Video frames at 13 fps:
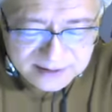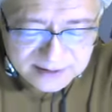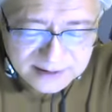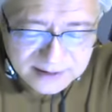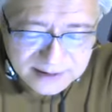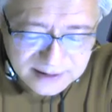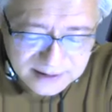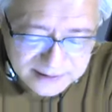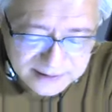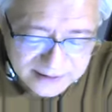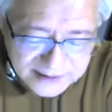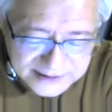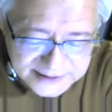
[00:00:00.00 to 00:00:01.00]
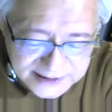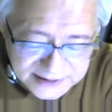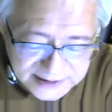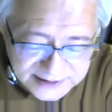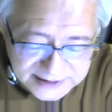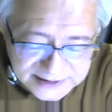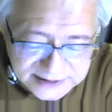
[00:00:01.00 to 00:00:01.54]
Another
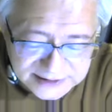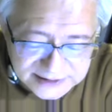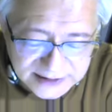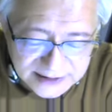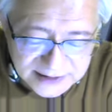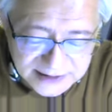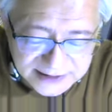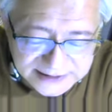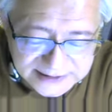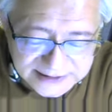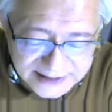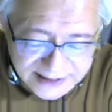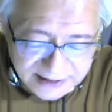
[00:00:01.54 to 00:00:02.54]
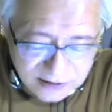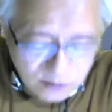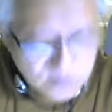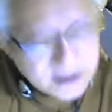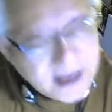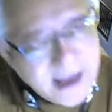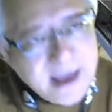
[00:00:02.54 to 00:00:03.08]
sentence, let's say,
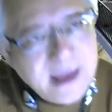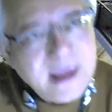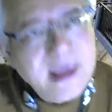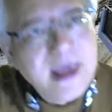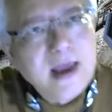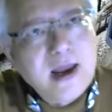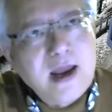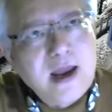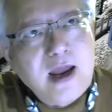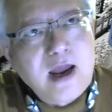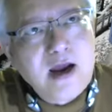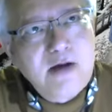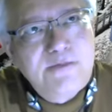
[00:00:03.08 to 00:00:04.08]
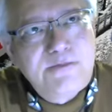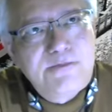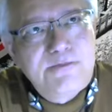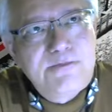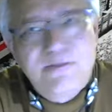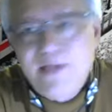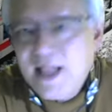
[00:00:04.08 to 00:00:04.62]
okay,
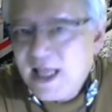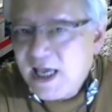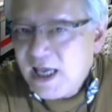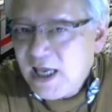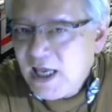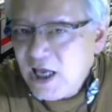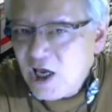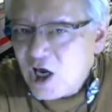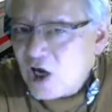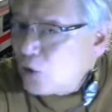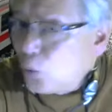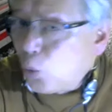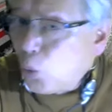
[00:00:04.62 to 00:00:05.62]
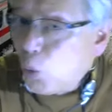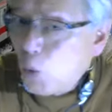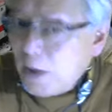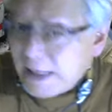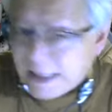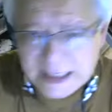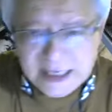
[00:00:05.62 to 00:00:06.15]
carefully and
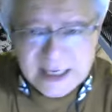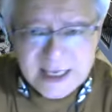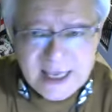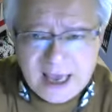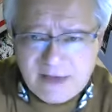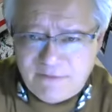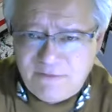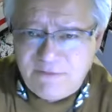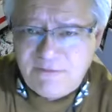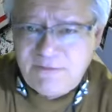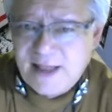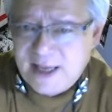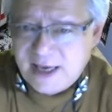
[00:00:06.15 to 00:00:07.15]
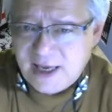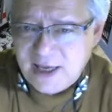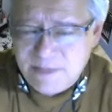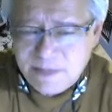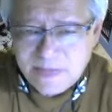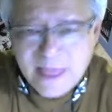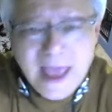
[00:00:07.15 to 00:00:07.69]
really
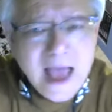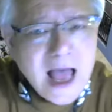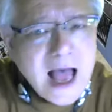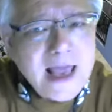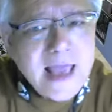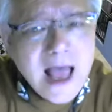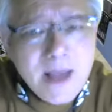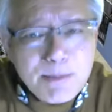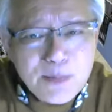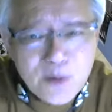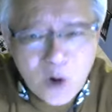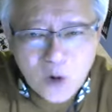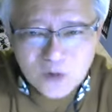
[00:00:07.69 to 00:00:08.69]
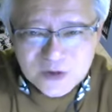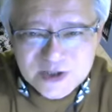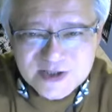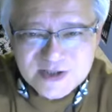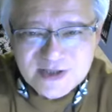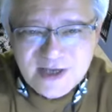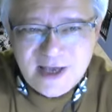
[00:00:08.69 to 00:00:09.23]
carefully, I
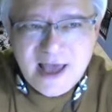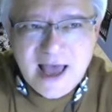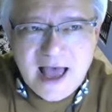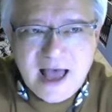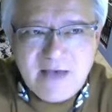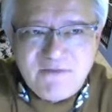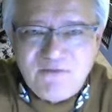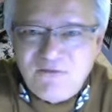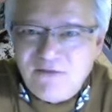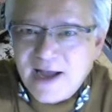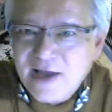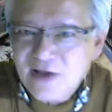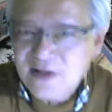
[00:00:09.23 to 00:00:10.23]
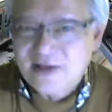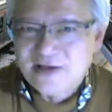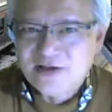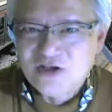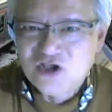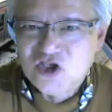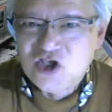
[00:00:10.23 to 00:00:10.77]
approached a
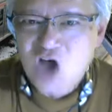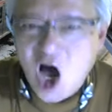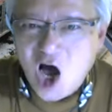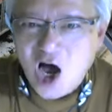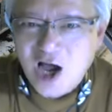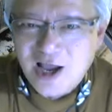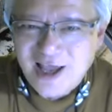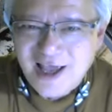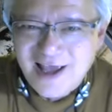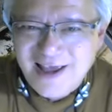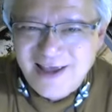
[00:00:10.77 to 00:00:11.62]
violent dog